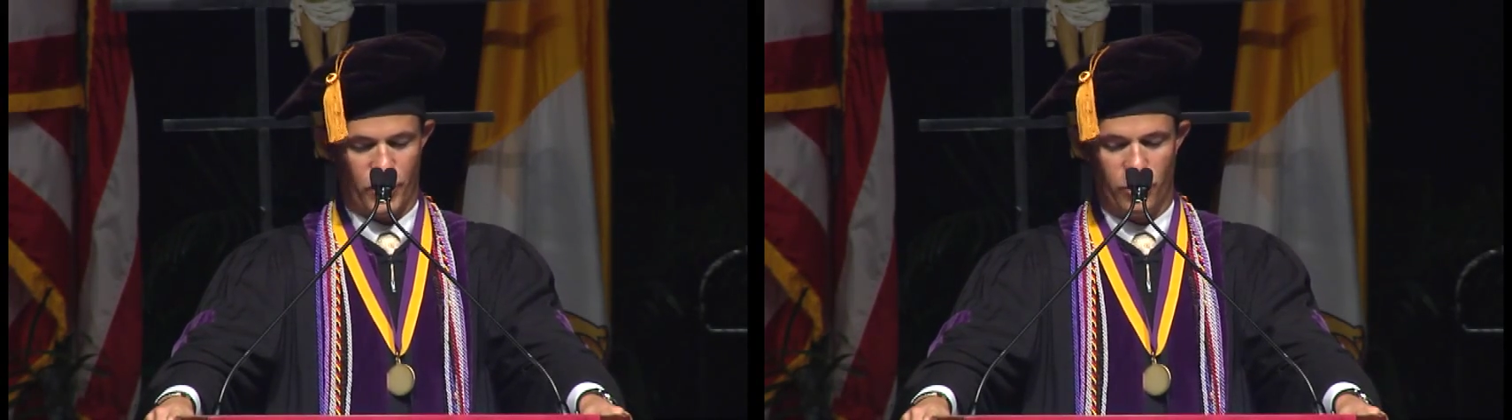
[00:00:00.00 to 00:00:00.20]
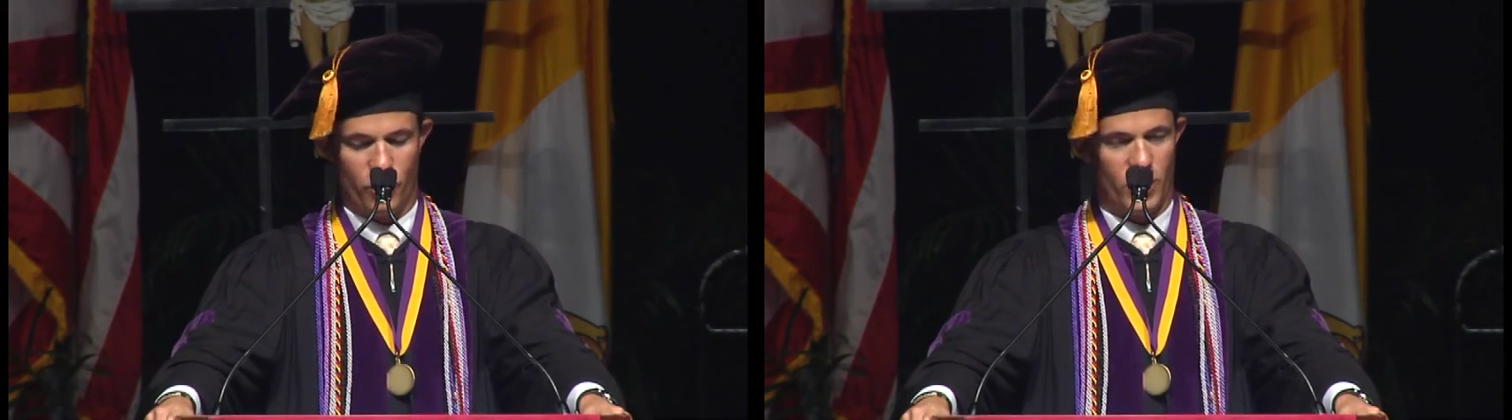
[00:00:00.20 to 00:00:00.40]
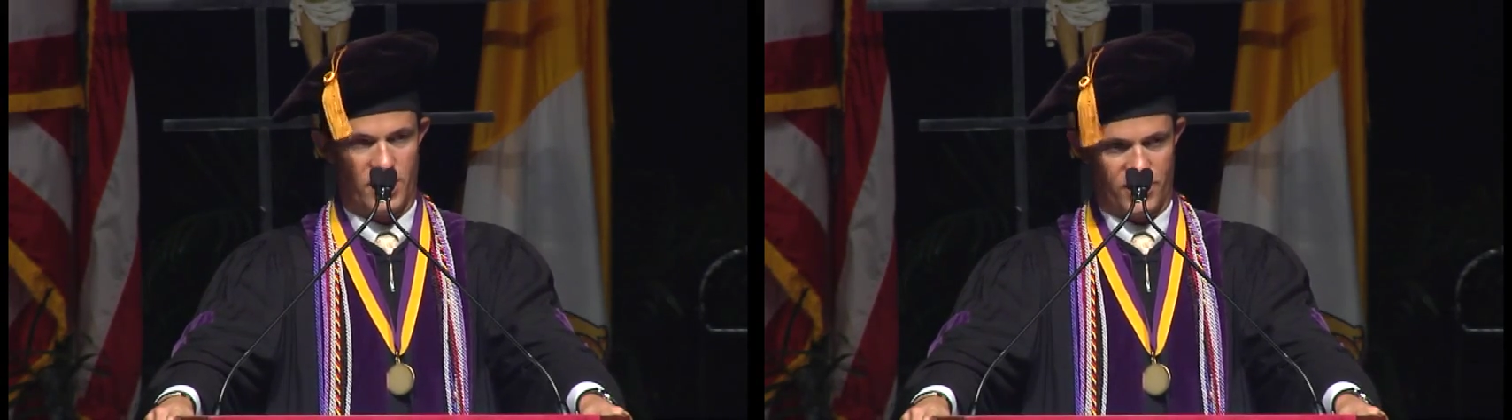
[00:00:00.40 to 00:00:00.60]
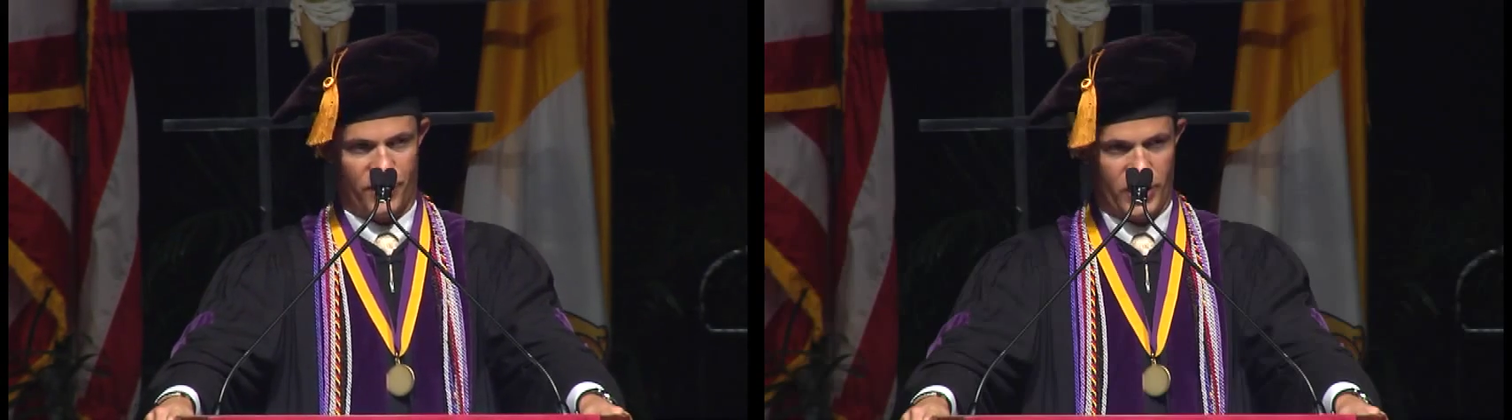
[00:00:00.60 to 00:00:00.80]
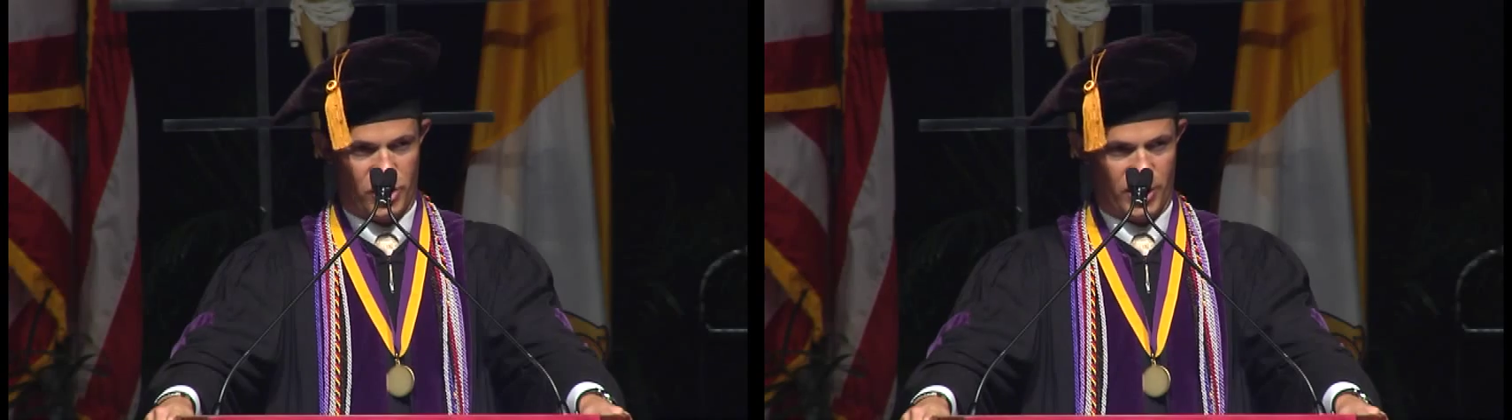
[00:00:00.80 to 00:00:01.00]
who crossed the
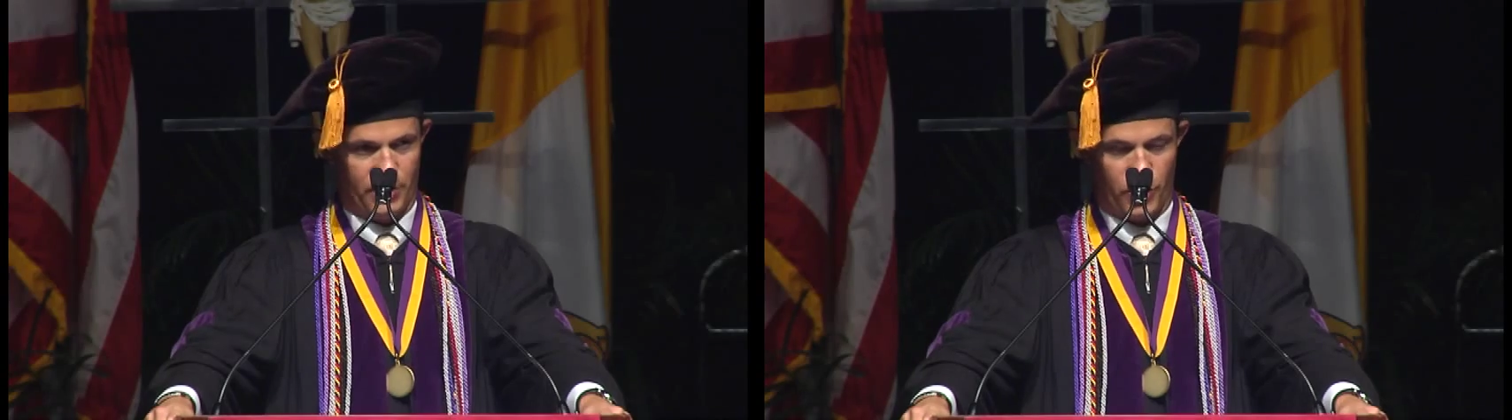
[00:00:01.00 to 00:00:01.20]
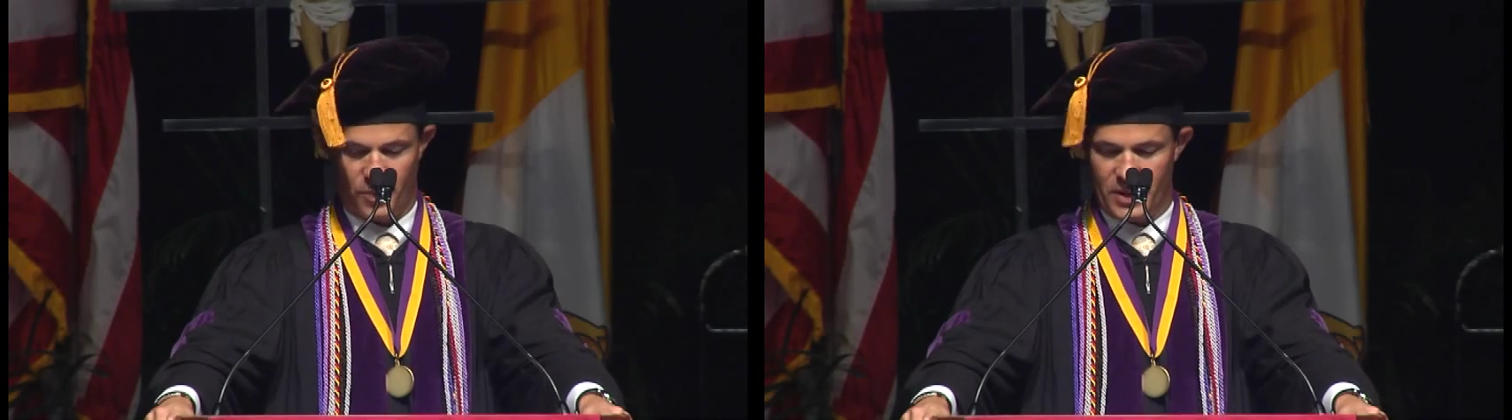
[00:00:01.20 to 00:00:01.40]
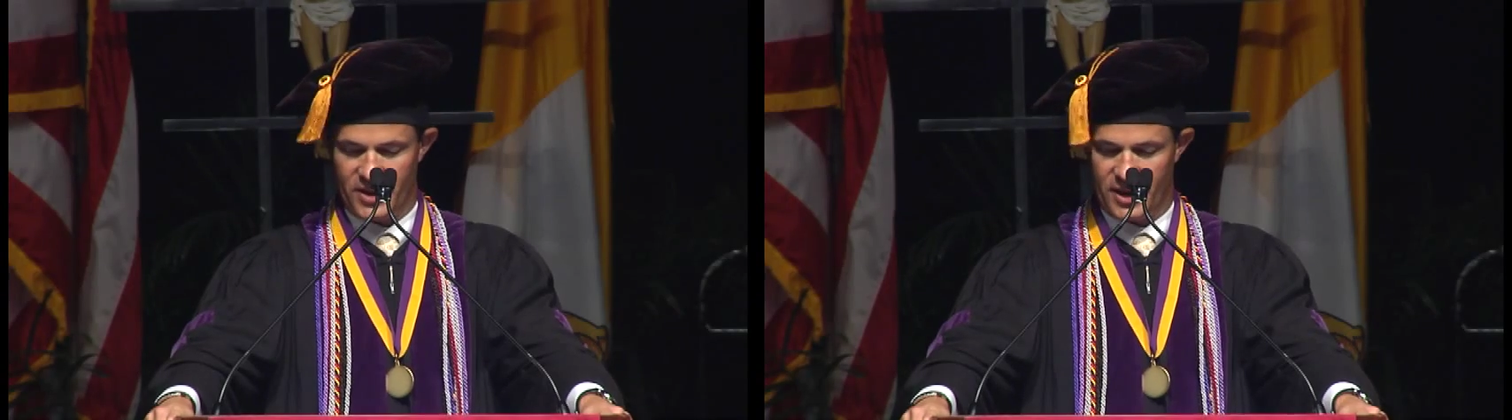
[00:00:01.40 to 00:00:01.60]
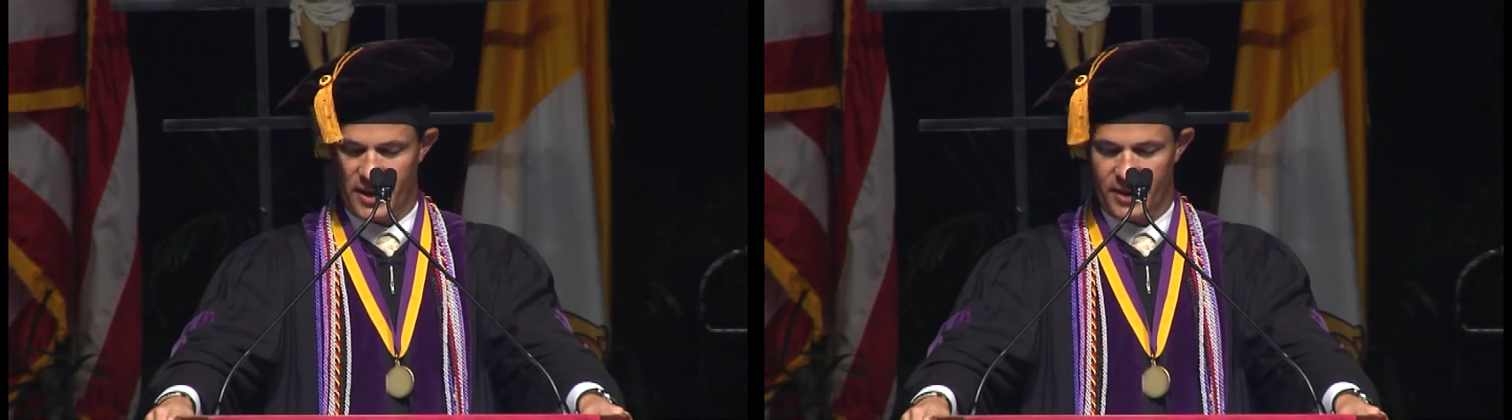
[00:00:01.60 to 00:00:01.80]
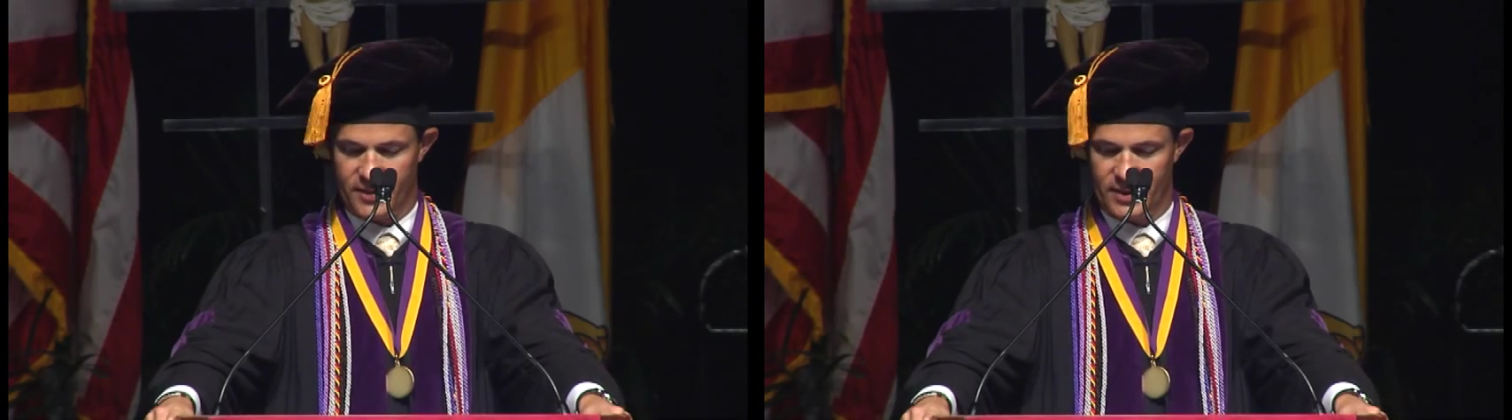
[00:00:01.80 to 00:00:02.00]
finish line with me today,